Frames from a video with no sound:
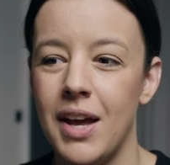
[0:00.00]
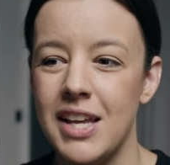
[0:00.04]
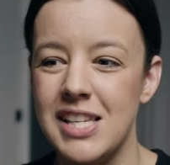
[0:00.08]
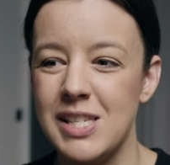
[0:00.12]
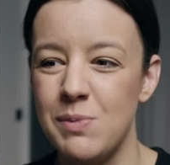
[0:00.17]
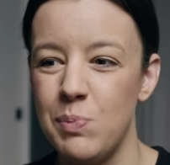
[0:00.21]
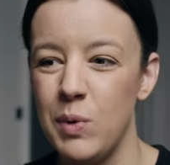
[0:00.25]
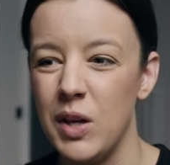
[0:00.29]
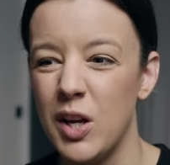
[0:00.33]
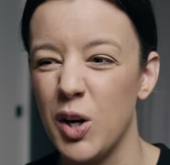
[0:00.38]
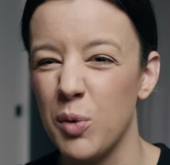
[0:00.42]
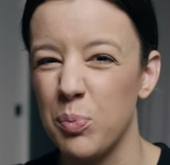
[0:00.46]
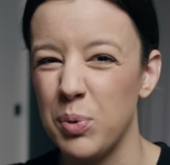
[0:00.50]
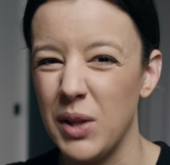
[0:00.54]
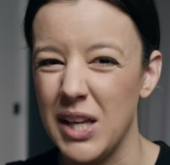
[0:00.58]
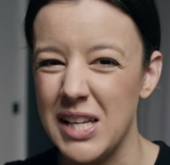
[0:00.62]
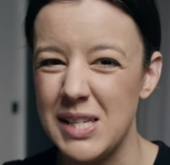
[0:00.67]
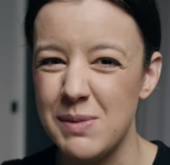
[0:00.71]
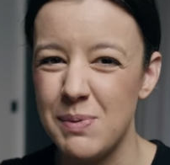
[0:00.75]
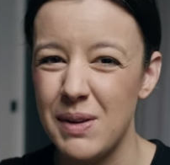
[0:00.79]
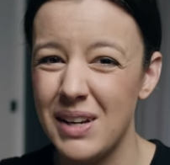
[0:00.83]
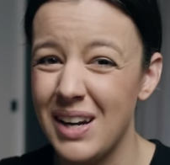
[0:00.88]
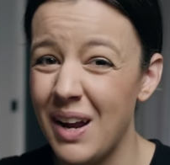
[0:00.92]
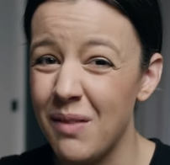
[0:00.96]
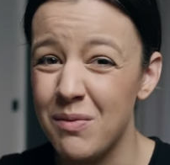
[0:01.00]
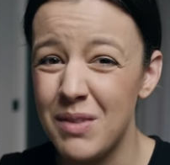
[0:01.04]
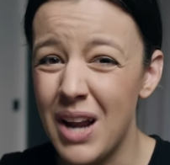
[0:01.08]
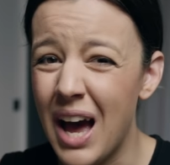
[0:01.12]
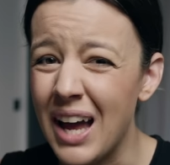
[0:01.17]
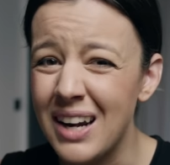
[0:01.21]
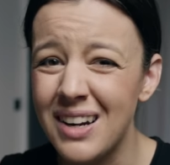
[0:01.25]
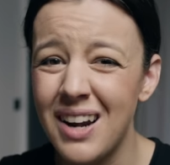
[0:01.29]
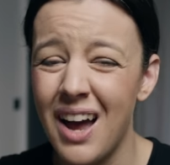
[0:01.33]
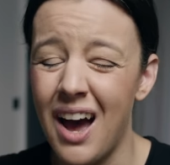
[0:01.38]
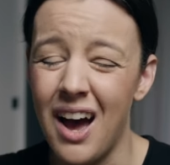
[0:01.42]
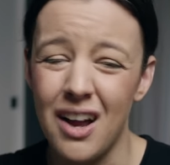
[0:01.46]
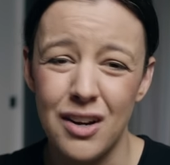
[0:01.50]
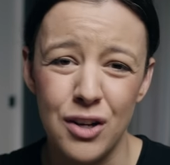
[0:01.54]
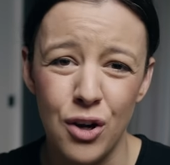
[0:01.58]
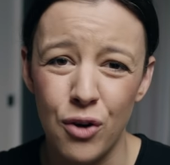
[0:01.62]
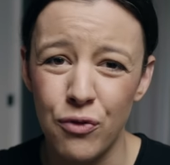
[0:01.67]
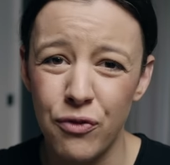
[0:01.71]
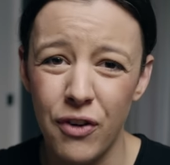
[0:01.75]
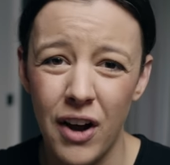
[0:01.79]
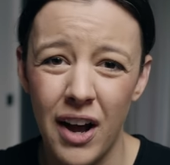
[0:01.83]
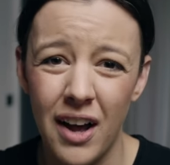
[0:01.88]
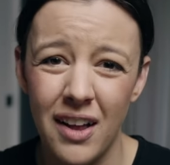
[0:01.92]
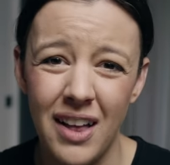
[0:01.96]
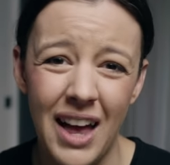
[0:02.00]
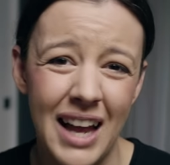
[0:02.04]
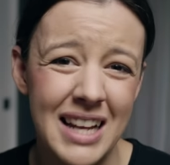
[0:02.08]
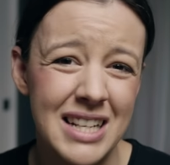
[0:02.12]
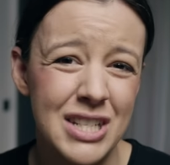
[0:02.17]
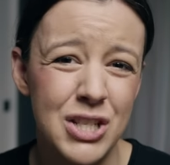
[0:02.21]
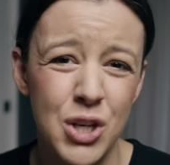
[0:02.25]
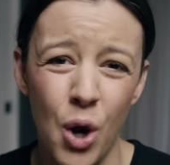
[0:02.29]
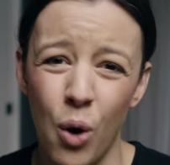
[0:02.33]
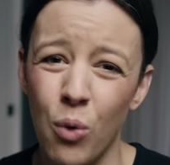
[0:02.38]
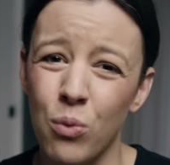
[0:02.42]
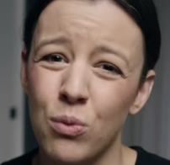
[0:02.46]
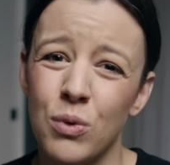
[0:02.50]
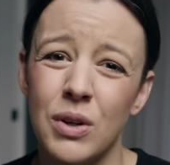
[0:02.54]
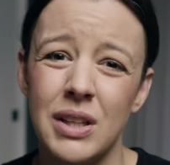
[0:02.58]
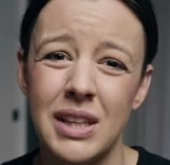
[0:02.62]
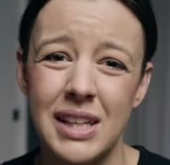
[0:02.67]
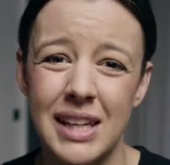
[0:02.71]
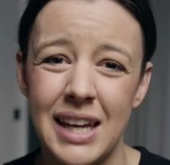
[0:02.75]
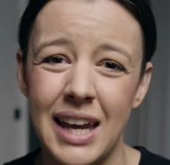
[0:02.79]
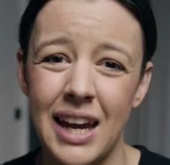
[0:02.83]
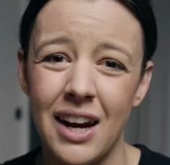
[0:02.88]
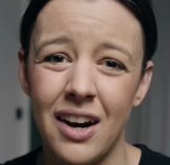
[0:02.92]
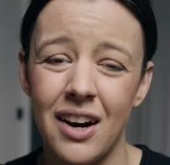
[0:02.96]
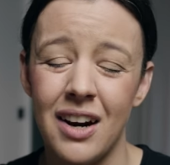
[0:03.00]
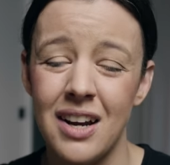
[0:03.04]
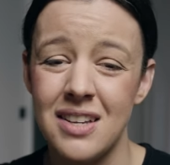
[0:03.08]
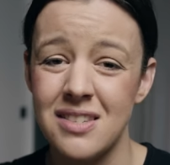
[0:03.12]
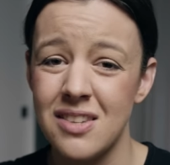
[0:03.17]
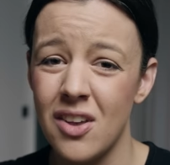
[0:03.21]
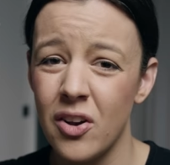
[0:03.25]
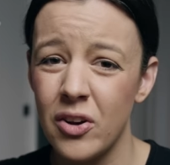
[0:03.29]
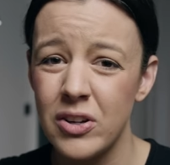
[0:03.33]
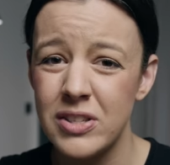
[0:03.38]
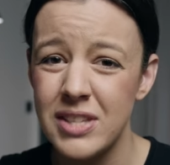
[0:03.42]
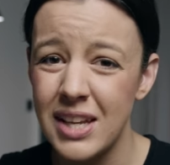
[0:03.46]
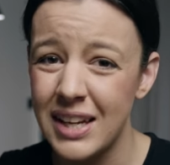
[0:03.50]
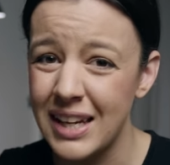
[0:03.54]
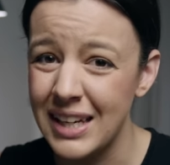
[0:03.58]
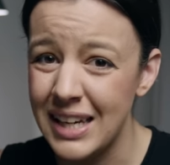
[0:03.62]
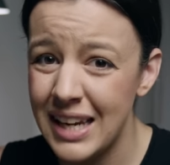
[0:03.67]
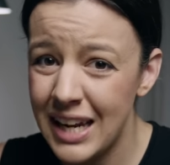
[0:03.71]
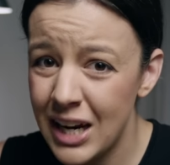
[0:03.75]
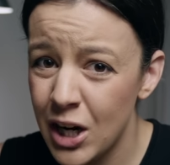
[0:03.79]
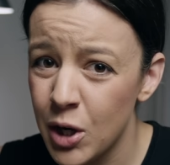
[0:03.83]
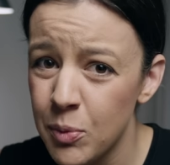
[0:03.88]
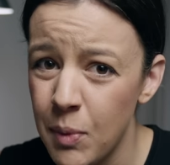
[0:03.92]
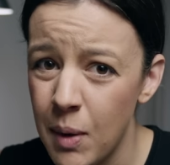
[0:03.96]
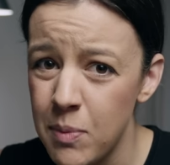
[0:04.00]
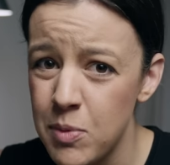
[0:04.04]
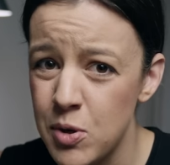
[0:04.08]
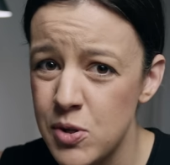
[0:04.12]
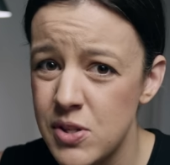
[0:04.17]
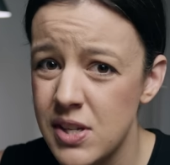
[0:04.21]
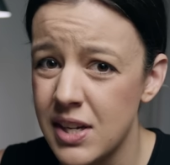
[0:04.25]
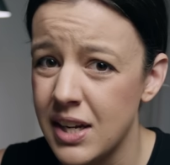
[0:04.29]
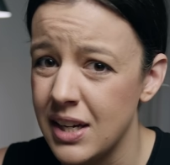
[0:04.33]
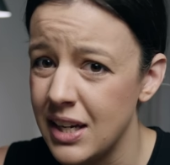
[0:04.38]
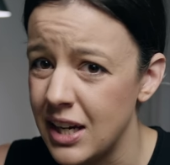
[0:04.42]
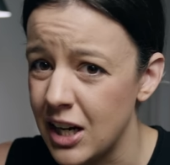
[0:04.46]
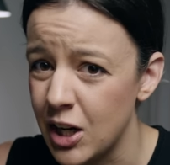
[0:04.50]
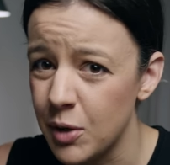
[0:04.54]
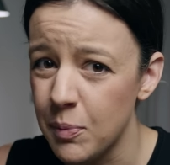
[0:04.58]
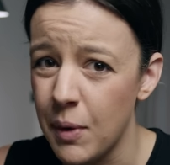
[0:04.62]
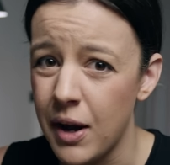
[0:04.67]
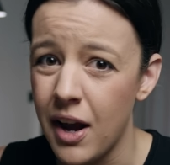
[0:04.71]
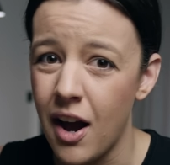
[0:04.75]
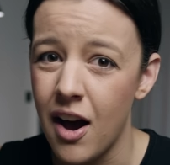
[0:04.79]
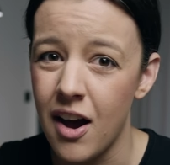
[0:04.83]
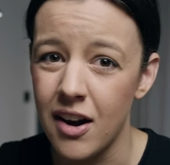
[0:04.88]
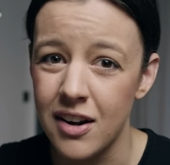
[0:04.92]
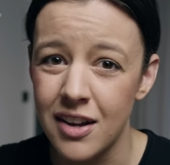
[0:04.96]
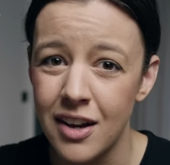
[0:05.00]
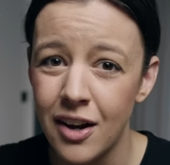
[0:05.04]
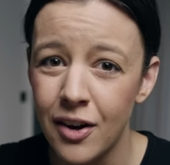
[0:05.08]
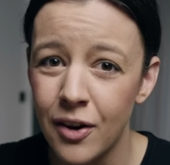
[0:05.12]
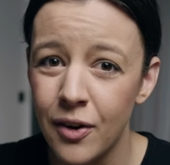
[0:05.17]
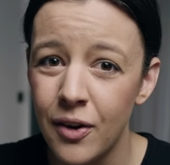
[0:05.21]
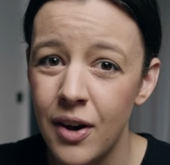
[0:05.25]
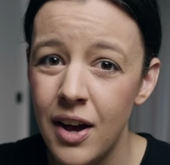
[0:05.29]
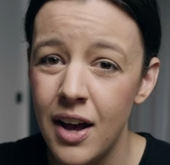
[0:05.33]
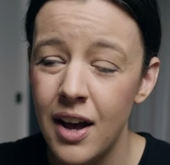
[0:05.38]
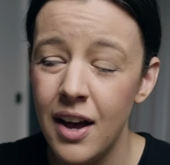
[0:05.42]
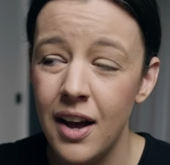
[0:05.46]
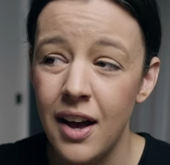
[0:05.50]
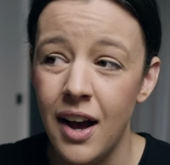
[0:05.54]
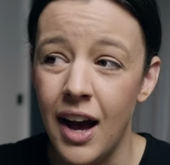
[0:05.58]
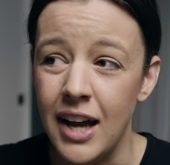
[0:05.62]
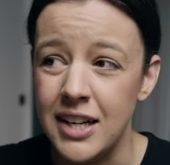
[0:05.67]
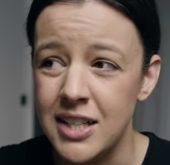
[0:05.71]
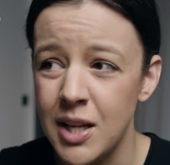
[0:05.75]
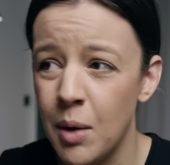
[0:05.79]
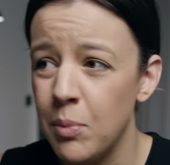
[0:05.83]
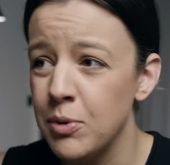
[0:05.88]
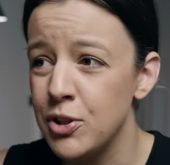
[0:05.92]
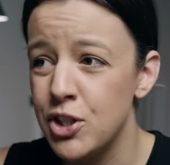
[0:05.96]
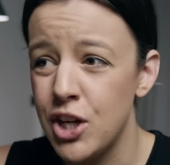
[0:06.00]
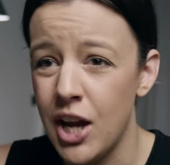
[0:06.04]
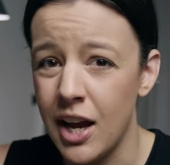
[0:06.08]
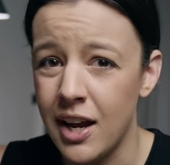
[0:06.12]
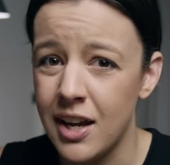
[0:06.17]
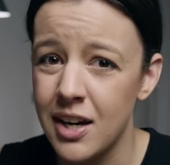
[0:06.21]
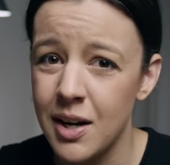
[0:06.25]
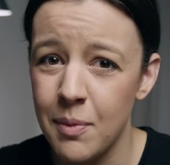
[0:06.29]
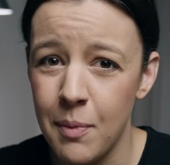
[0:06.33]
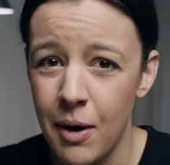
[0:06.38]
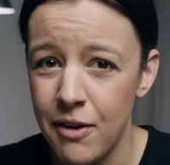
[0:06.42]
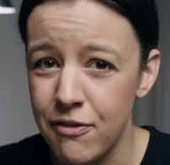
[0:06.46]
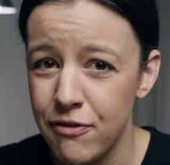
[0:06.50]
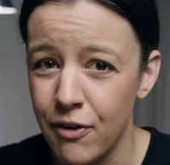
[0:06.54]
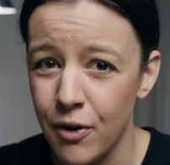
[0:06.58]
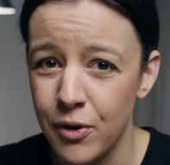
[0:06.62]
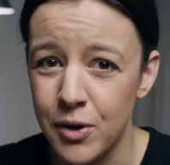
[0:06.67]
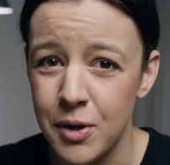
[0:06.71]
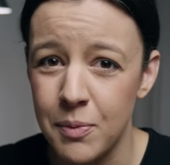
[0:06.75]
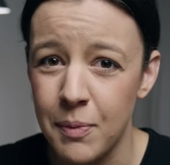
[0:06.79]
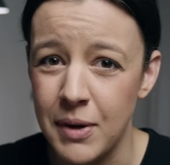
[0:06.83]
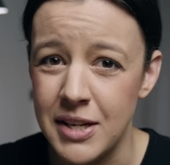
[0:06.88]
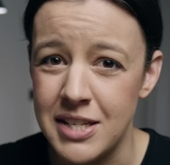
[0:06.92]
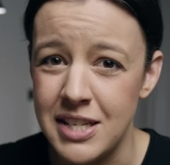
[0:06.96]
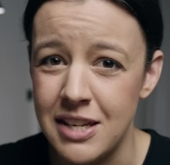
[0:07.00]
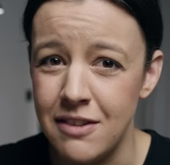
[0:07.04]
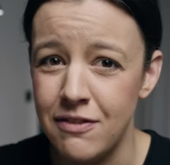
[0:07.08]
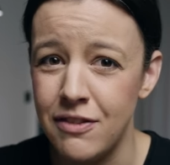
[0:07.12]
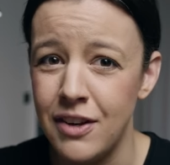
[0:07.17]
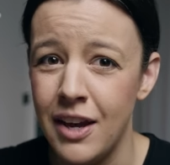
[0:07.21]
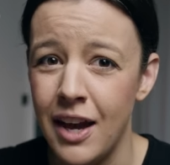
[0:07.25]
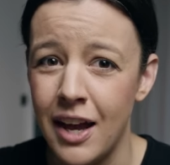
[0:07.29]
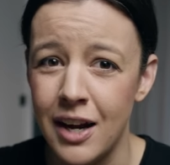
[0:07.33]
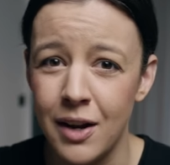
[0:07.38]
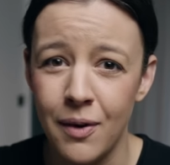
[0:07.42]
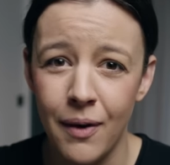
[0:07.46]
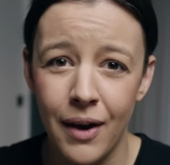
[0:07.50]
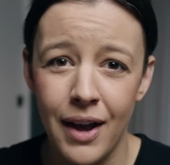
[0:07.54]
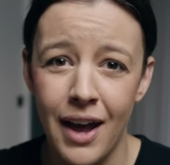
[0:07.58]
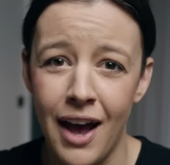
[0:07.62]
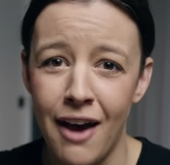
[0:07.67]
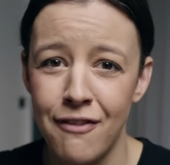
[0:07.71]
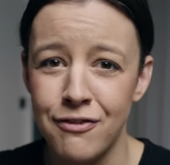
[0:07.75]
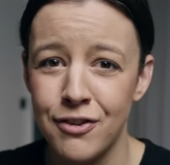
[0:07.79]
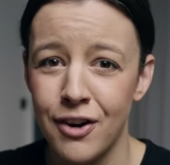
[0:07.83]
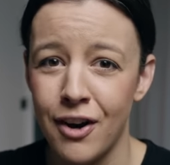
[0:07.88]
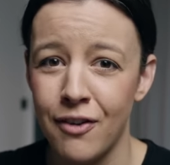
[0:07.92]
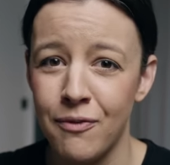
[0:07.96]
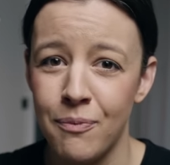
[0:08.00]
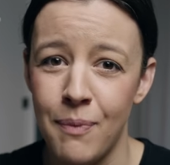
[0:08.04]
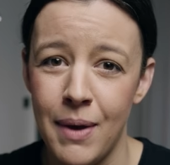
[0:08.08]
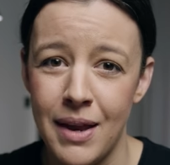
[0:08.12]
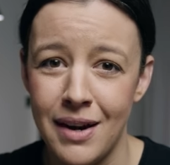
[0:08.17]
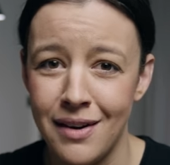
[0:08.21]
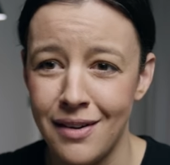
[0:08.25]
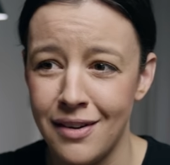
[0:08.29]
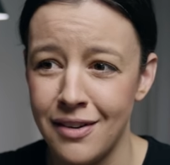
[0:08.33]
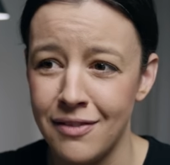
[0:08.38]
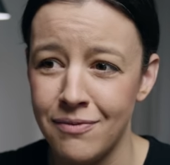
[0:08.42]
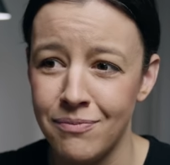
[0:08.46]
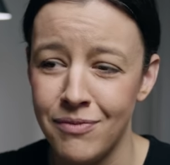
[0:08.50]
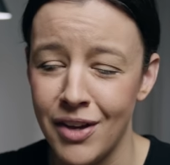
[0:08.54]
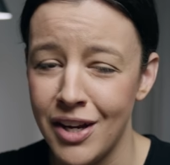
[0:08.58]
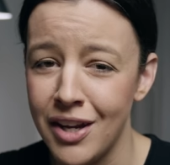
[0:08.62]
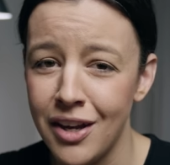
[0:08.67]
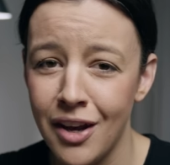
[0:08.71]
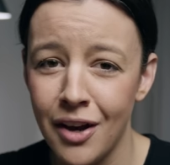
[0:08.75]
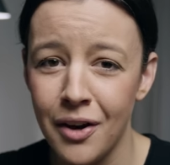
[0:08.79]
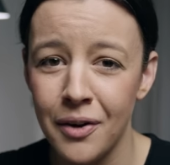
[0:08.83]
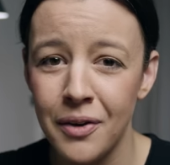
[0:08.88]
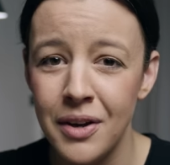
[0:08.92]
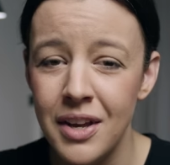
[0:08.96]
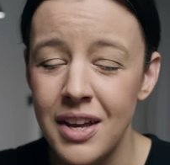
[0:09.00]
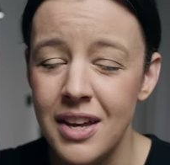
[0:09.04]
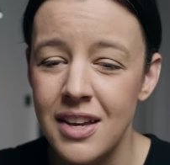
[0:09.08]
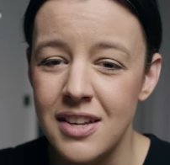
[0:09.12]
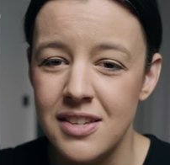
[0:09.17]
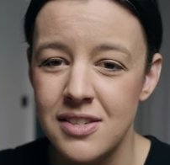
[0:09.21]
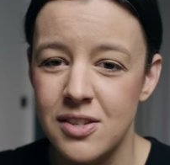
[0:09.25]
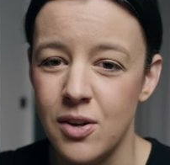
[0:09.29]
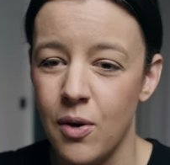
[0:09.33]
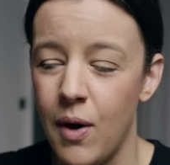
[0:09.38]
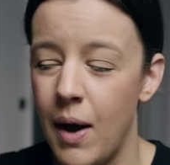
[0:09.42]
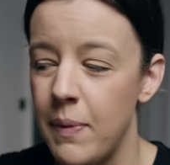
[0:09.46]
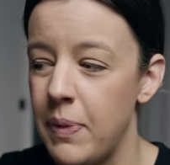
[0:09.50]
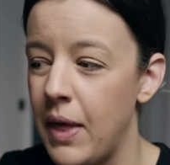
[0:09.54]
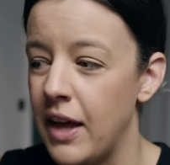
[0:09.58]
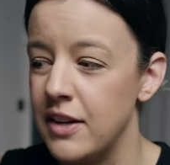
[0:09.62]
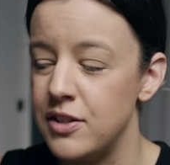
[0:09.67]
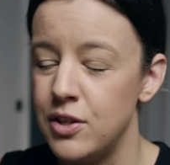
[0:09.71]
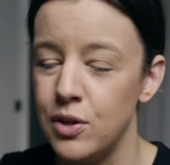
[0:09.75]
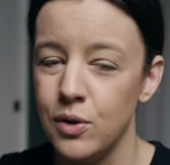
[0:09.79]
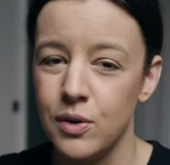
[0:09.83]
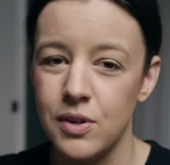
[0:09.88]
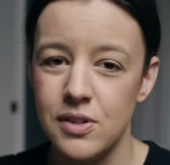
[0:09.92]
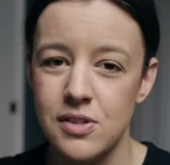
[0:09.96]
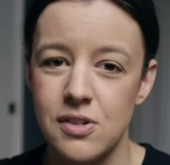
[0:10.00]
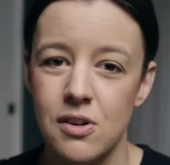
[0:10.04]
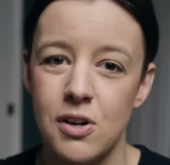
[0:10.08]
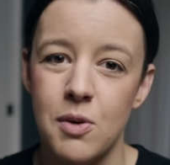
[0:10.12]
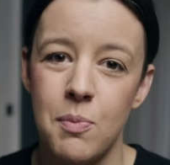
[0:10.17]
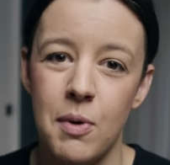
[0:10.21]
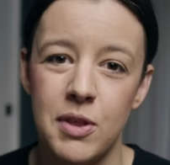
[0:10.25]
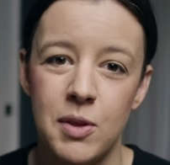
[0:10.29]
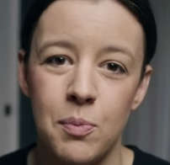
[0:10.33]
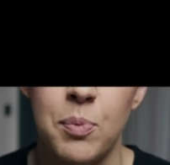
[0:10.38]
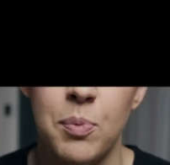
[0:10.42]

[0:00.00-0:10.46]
my speaker placement. I'm not an audiophile. I don't really care. As long as I can hear my music and hear my audio, I double check it on my phone and my TV anyway after I've made a video. So I'm not too concerned about